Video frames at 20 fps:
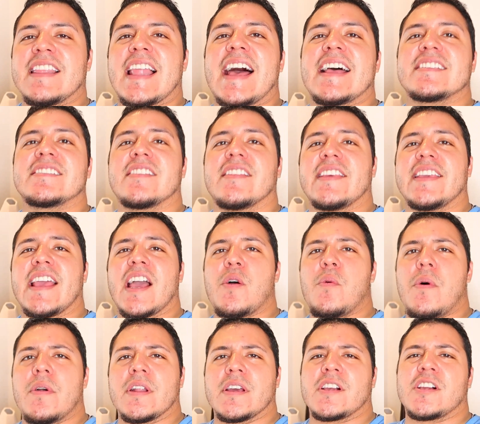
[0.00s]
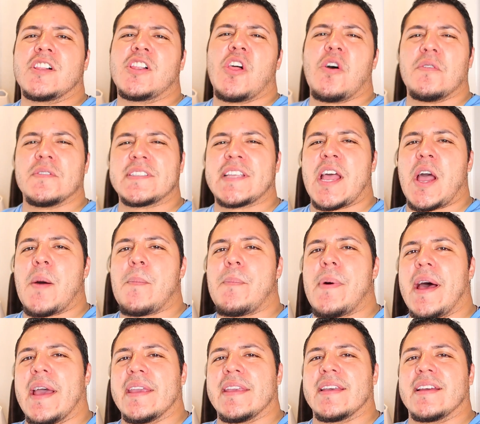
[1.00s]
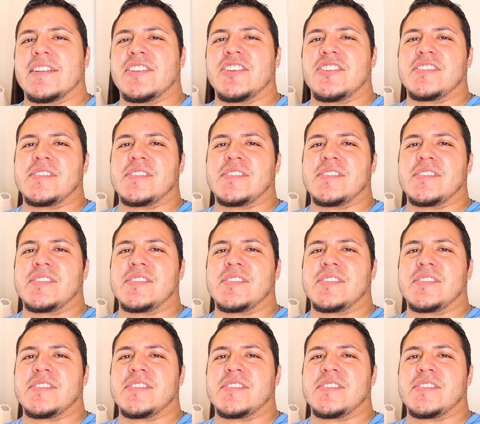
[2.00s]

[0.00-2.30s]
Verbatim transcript: Lastly, I wanna close out by uh,